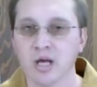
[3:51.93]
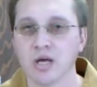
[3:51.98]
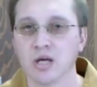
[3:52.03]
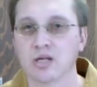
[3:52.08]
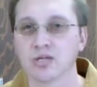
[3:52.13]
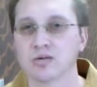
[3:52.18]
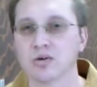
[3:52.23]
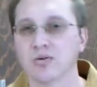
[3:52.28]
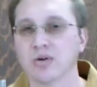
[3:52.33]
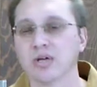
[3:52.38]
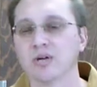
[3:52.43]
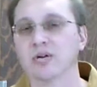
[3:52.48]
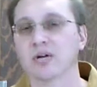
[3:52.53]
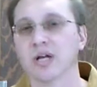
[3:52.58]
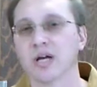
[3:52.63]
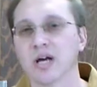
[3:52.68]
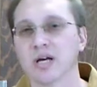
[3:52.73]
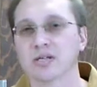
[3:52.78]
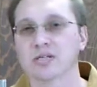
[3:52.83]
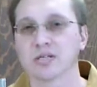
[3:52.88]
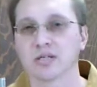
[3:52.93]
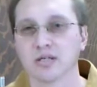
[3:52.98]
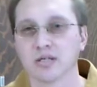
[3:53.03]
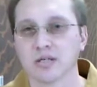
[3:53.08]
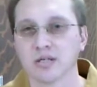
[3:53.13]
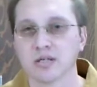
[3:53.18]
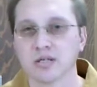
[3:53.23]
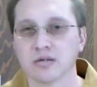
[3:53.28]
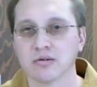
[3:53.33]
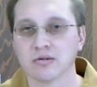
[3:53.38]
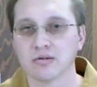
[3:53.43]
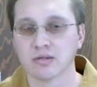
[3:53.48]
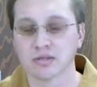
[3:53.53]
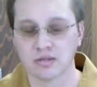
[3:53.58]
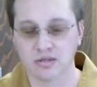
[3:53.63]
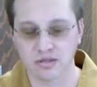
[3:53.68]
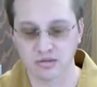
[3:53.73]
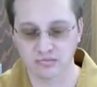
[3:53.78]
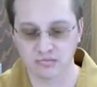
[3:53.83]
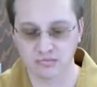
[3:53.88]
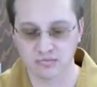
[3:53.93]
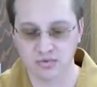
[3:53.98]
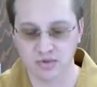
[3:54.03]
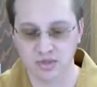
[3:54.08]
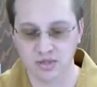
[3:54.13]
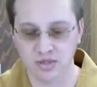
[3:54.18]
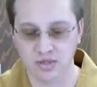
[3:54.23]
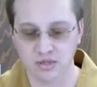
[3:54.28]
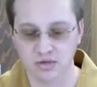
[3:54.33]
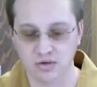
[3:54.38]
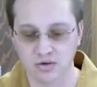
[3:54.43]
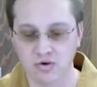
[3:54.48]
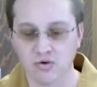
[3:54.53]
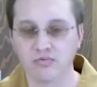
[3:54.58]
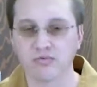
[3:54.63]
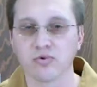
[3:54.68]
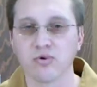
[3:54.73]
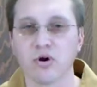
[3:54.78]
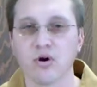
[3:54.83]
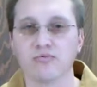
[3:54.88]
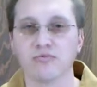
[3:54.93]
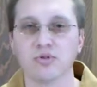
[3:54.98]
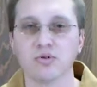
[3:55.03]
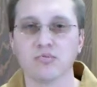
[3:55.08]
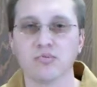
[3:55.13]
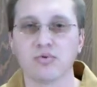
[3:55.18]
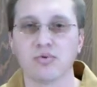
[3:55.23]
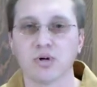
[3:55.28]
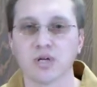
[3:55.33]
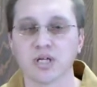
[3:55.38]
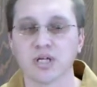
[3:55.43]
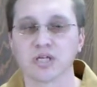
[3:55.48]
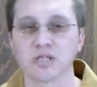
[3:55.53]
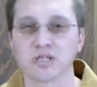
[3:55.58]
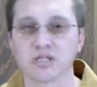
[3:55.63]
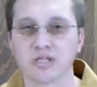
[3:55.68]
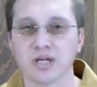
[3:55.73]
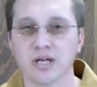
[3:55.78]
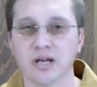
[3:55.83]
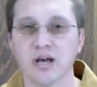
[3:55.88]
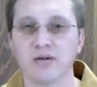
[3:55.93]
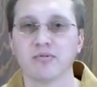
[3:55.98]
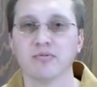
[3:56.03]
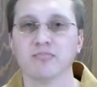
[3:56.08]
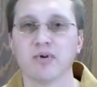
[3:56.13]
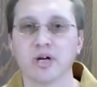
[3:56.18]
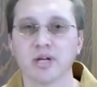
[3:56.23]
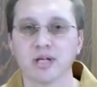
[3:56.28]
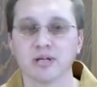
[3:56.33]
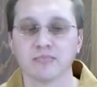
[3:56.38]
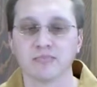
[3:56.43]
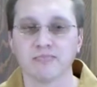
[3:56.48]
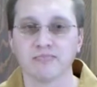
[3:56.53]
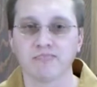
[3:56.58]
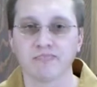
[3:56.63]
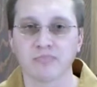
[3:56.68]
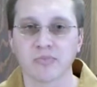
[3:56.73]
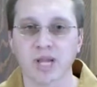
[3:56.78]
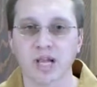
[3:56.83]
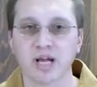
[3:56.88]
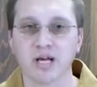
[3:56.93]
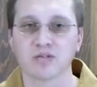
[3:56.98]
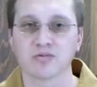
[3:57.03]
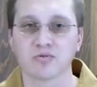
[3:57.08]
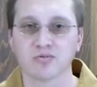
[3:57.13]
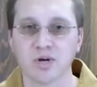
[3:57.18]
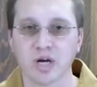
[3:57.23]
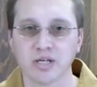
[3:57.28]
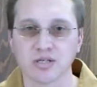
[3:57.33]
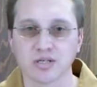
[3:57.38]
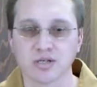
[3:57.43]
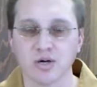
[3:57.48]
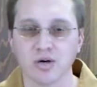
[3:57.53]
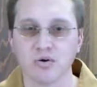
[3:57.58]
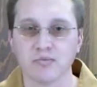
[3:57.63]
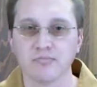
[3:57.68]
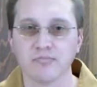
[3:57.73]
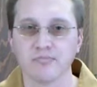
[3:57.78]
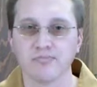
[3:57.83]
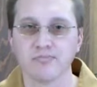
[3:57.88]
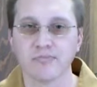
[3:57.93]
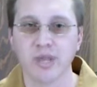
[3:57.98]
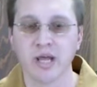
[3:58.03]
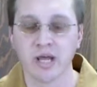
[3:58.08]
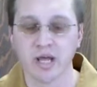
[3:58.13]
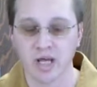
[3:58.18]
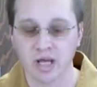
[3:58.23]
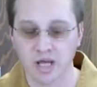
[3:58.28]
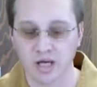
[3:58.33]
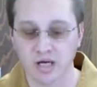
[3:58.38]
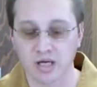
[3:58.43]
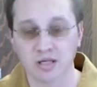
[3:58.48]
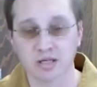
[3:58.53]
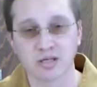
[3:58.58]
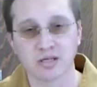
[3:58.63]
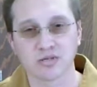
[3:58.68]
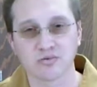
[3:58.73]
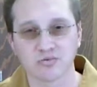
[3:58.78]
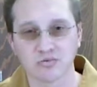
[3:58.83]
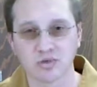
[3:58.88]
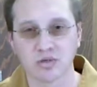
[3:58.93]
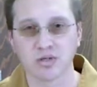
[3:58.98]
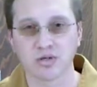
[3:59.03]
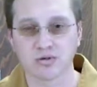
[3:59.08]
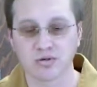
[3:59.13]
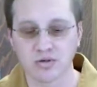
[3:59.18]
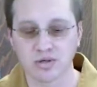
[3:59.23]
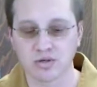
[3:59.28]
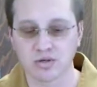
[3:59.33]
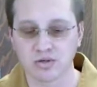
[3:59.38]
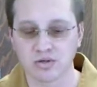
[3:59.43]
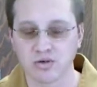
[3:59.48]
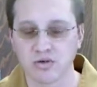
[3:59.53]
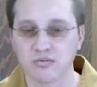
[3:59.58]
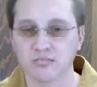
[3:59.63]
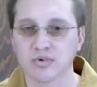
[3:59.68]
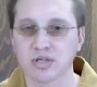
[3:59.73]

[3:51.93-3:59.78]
So internationally, the overall viewpoint is that everybody has a right to hope. And I think it's really critical,